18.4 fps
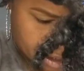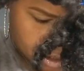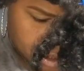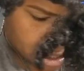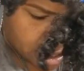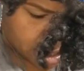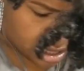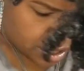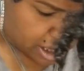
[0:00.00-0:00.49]

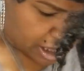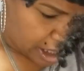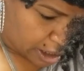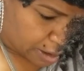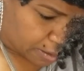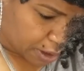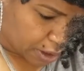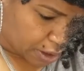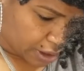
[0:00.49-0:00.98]
And then
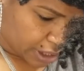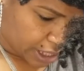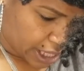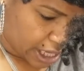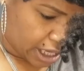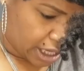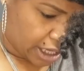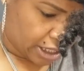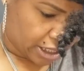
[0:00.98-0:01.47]
I'm gonna go
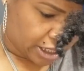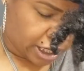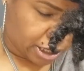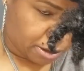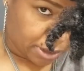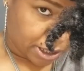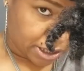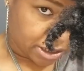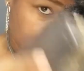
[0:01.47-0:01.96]
ahead and
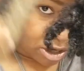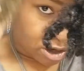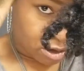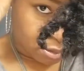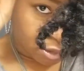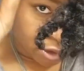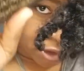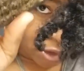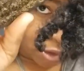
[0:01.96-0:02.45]
take my
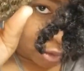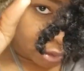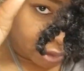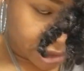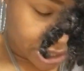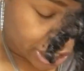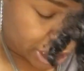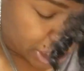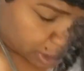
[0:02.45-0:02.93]
soft bristle
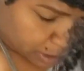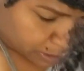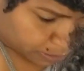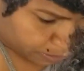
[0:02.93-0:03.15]
brush,